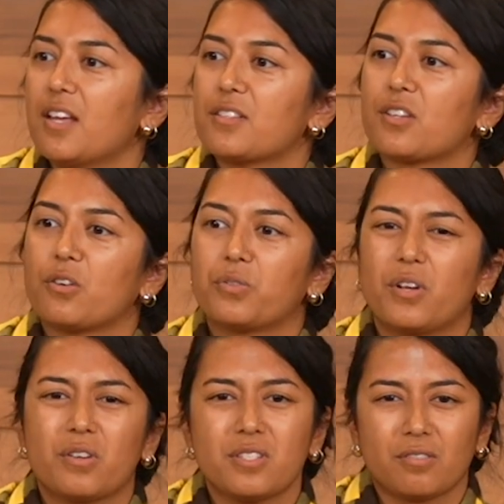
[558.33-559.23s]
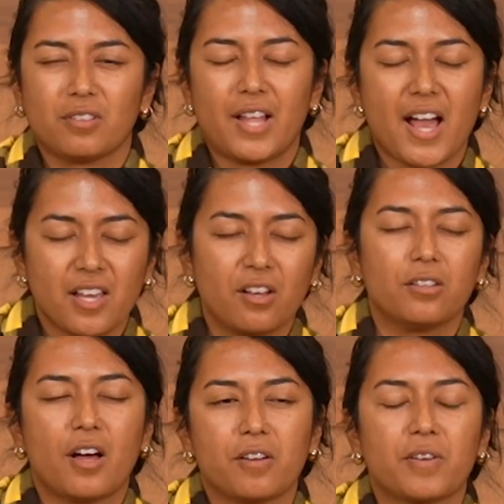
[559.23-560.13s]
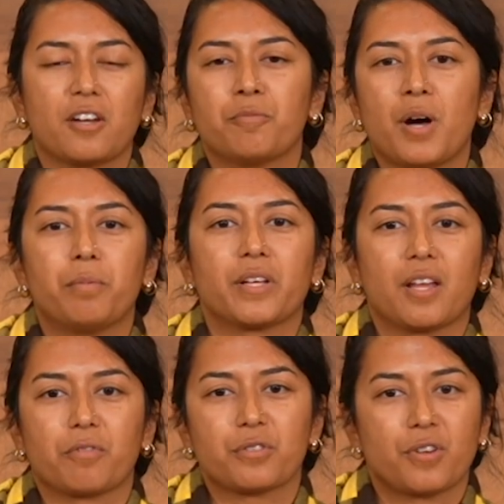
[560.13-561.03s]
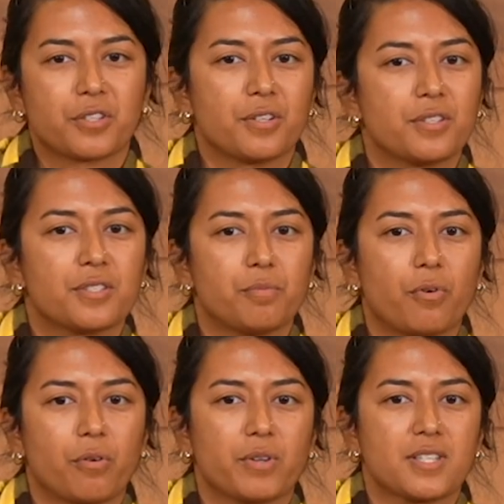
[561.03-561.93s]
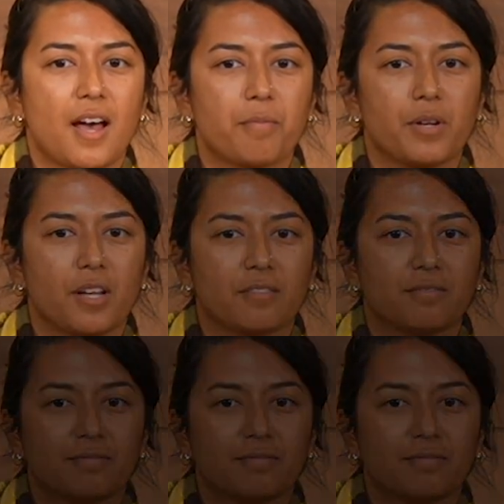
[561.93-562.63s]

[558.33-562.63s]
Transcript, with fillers: So there is lacking a lot of kind of public infrastructure to support what's happening.